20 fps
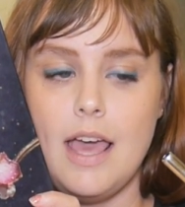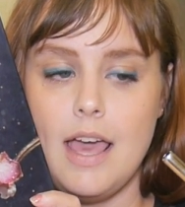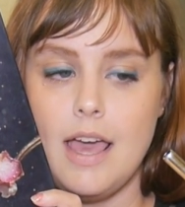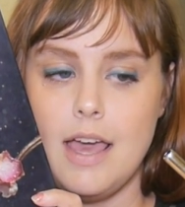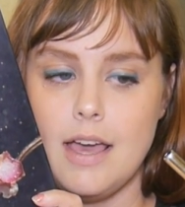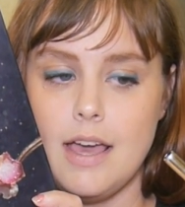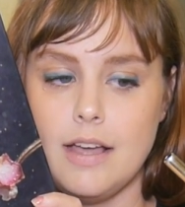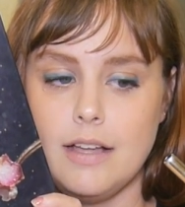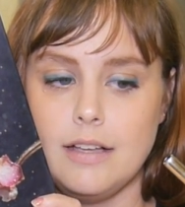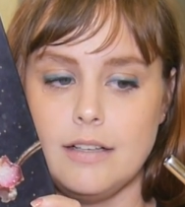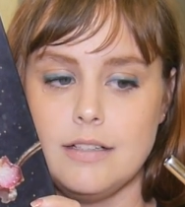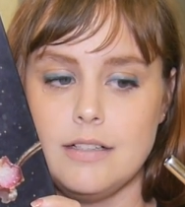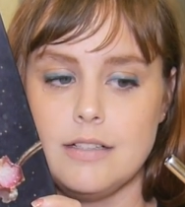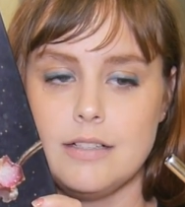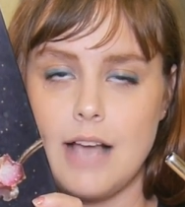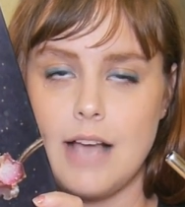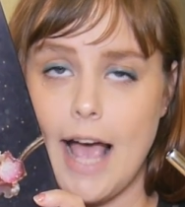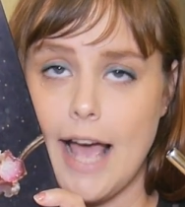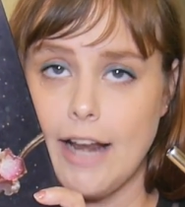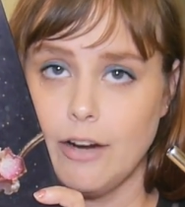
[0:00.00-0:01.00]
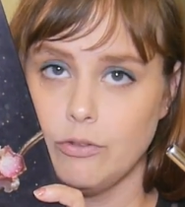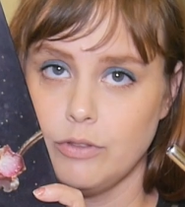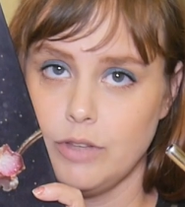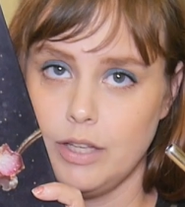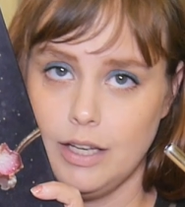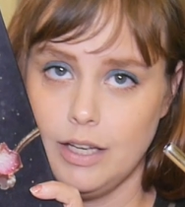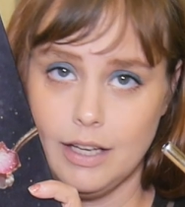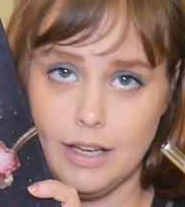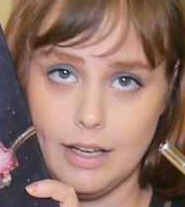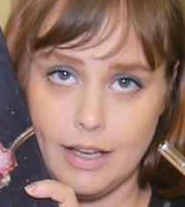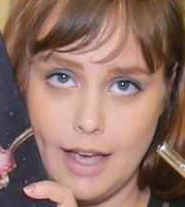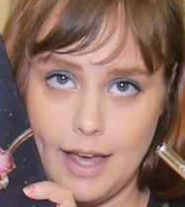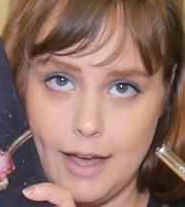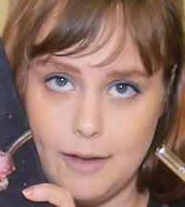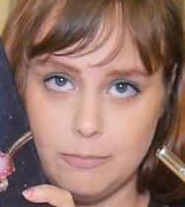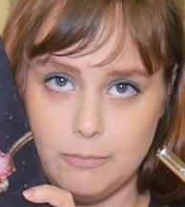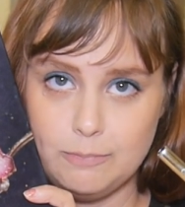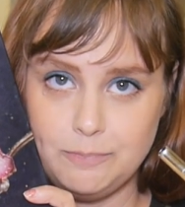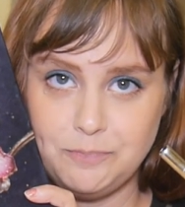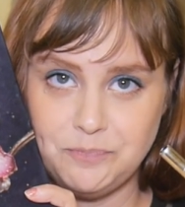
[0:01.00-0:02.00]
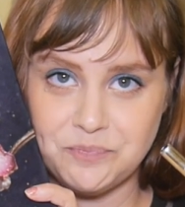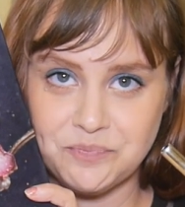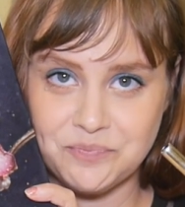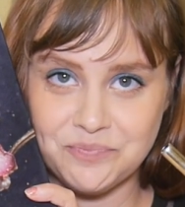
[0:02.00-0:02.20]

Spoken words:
and I don't think it can.